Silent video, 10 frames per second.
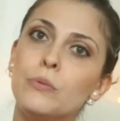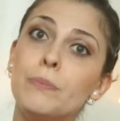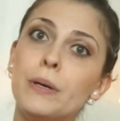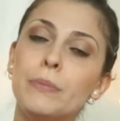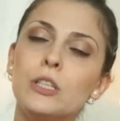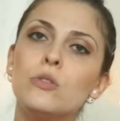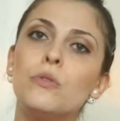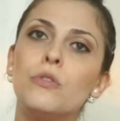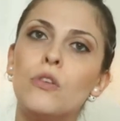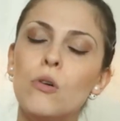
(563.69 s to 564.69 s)
remember to
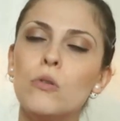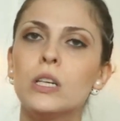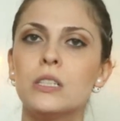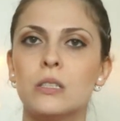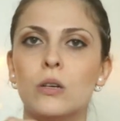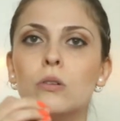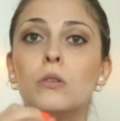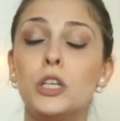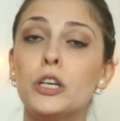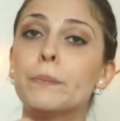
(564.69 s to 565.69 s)
focus
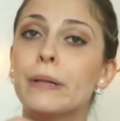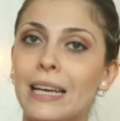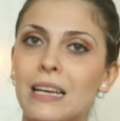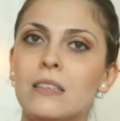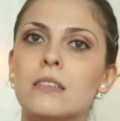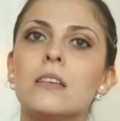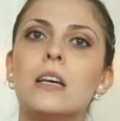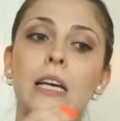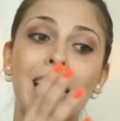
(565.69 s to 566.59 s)
on your plans